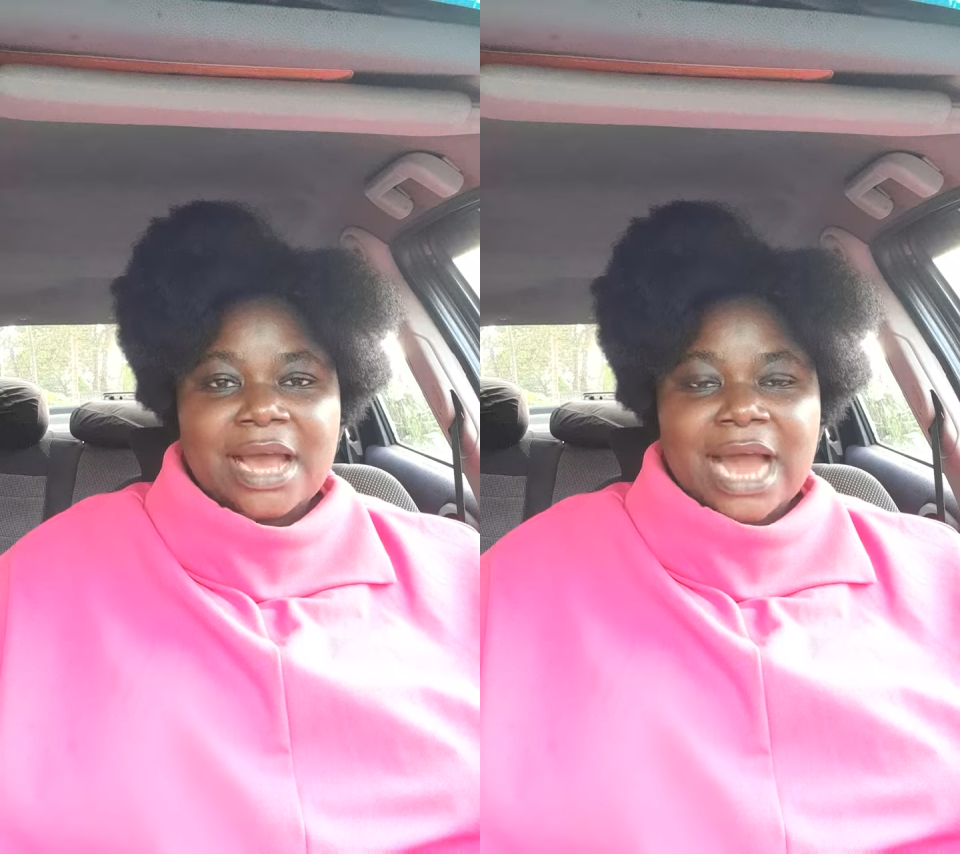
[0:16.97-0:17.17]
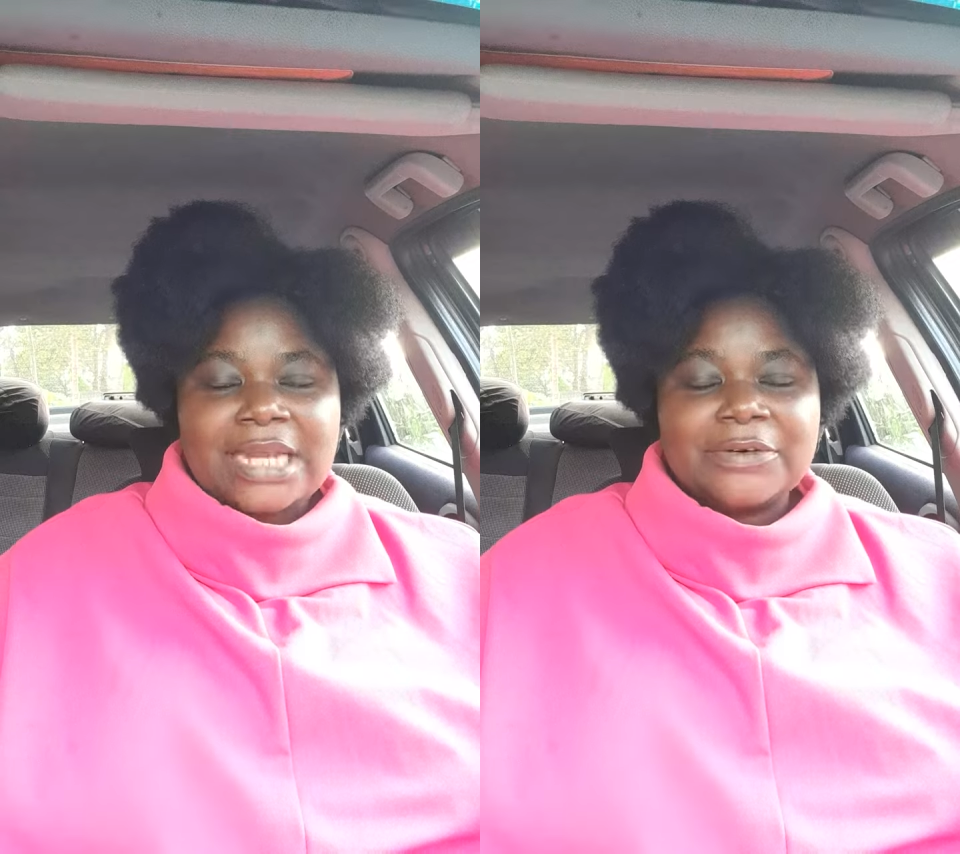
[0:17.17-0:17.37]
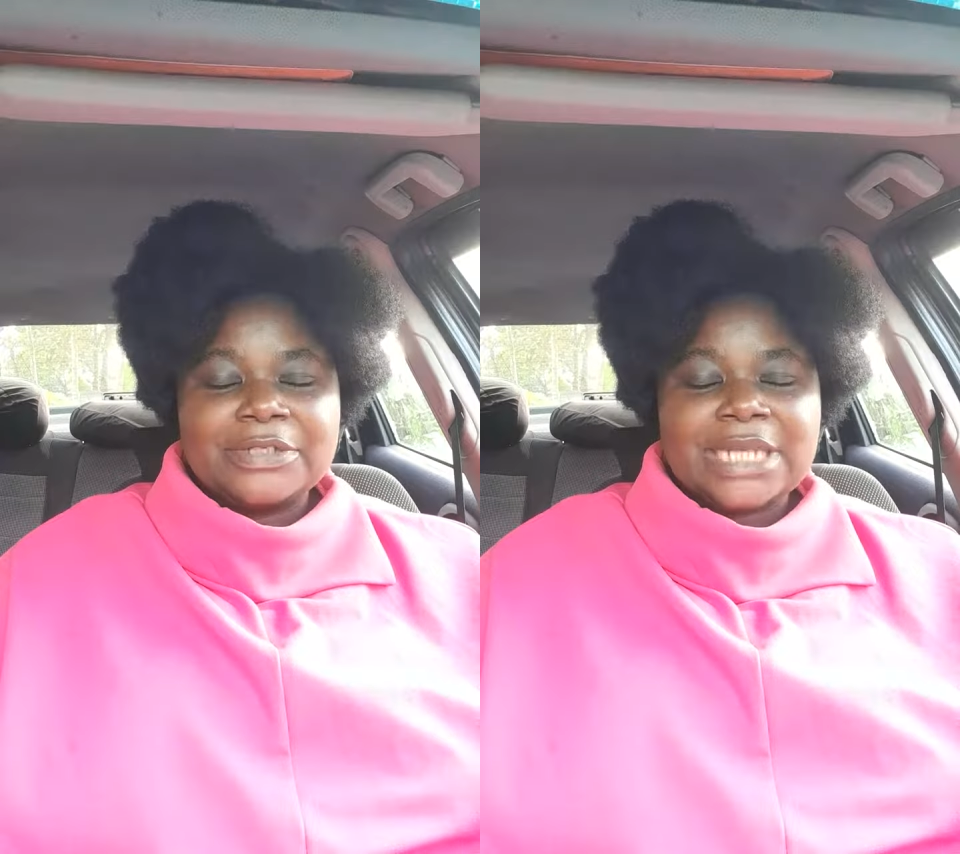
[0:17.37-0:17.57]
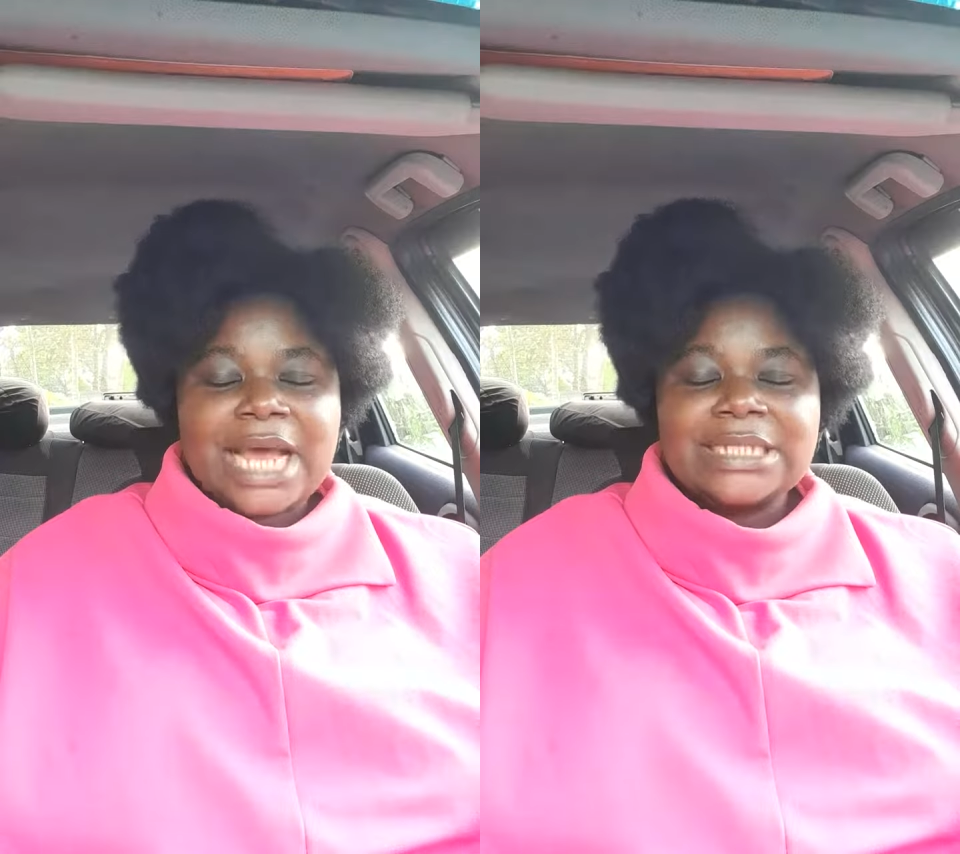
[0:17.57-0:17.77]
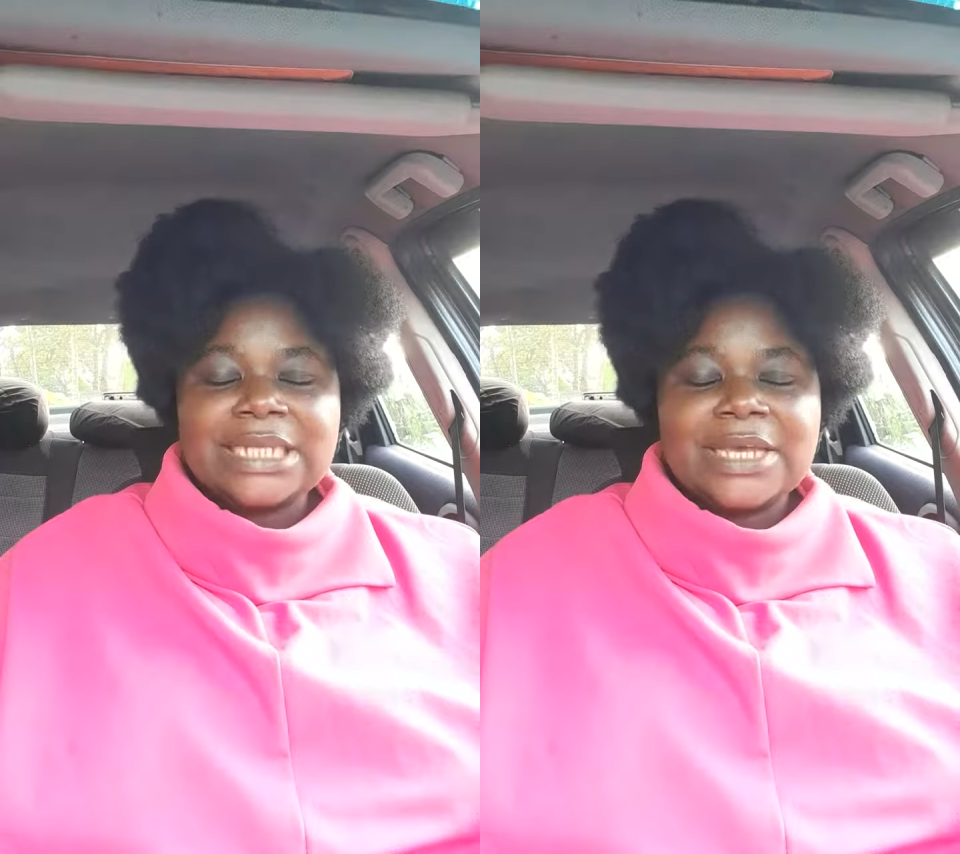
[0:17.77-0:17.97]
And I was
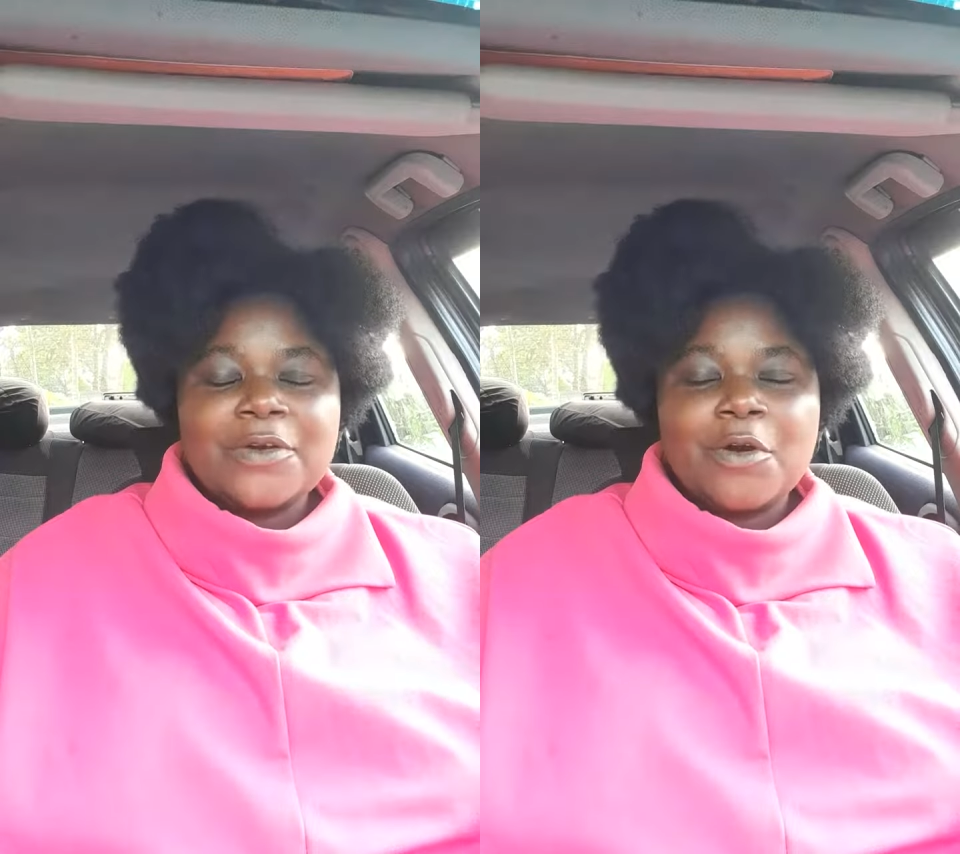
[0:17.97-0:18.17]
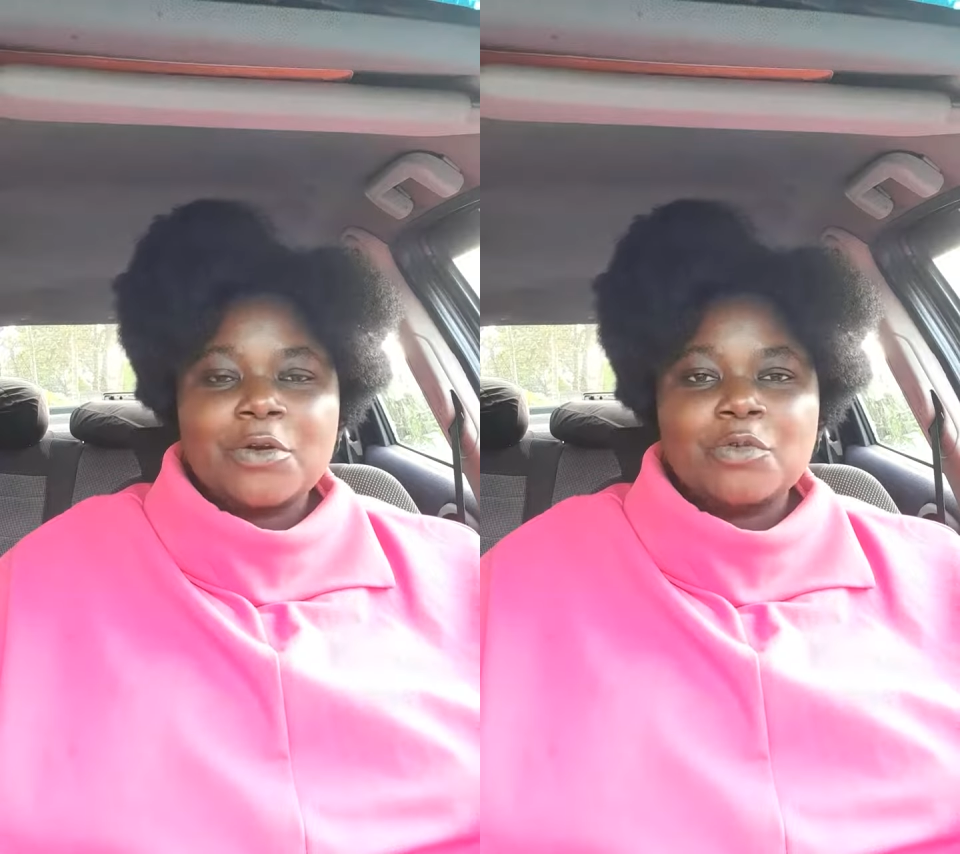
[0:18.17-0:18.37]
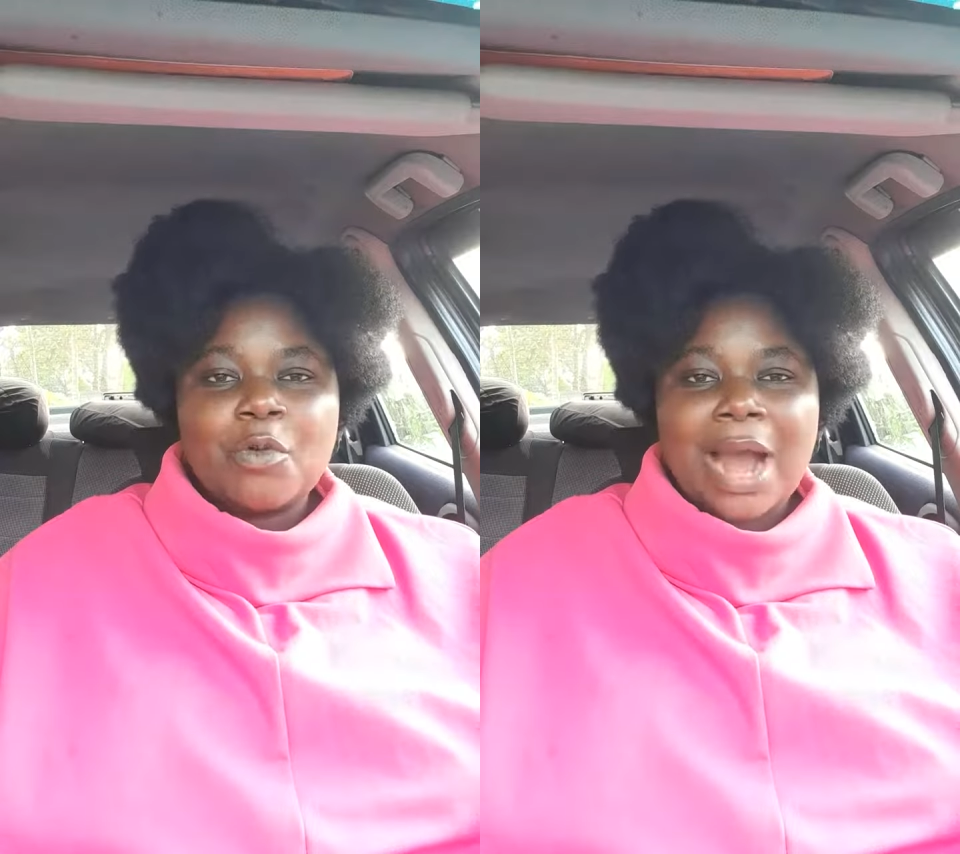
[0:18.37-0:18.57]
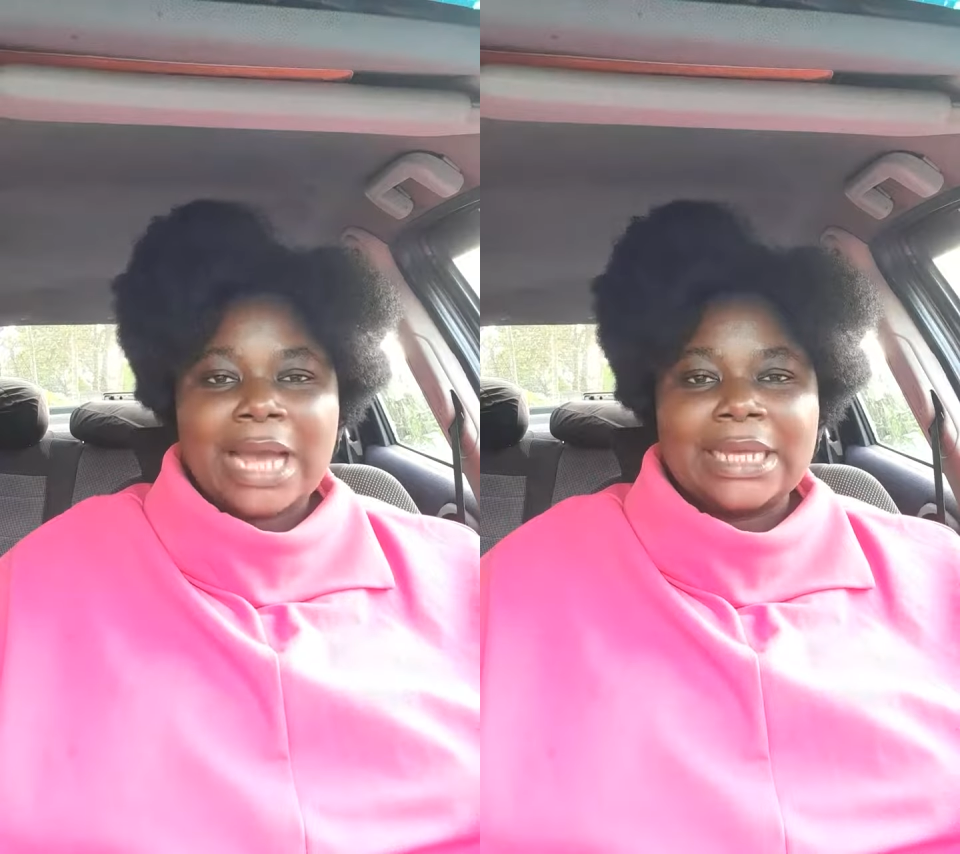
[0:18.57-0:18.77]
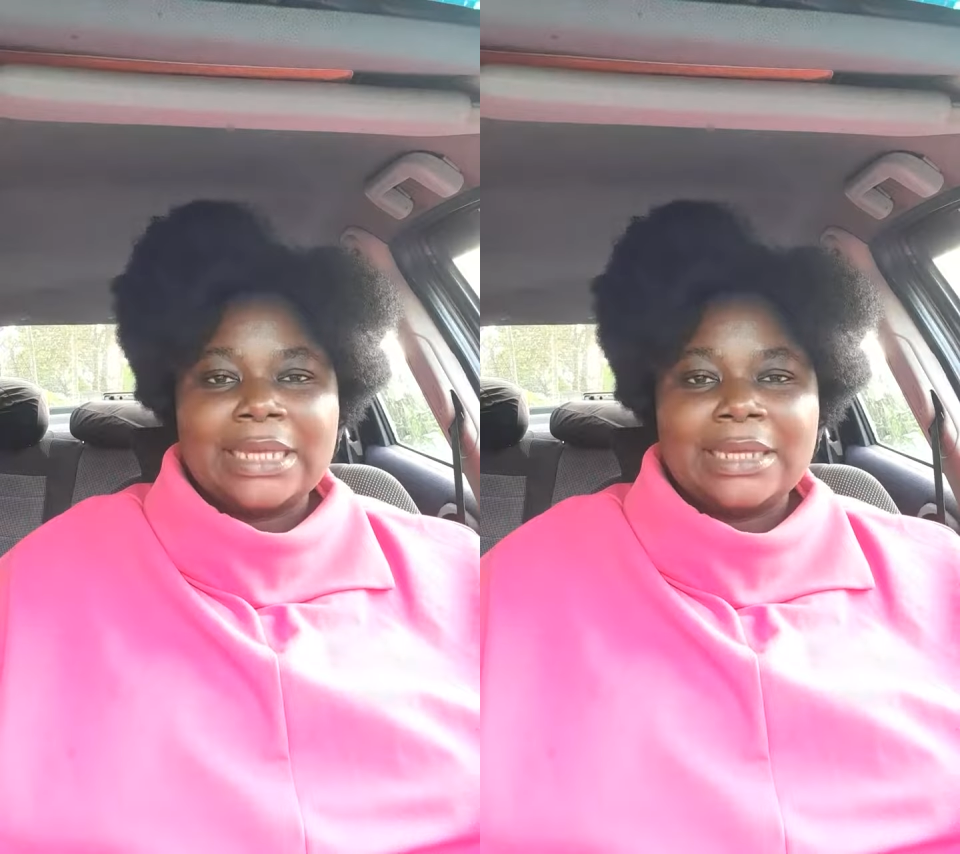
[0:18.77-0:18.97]
asking God
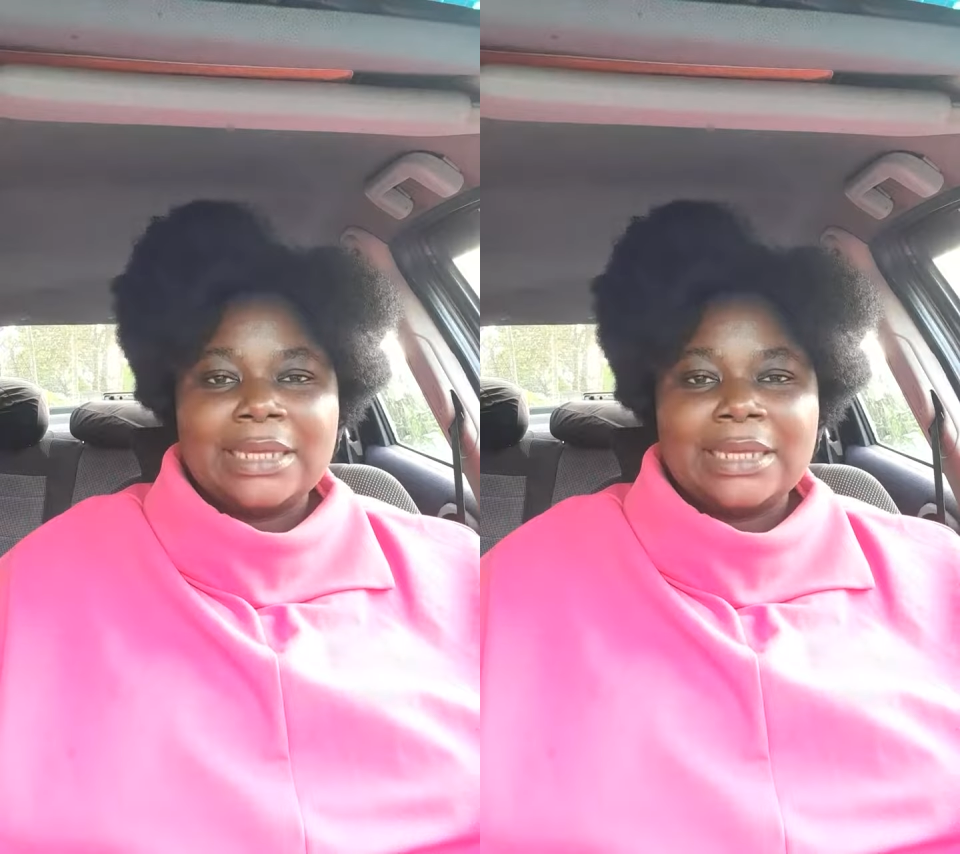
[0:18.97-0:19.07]
why.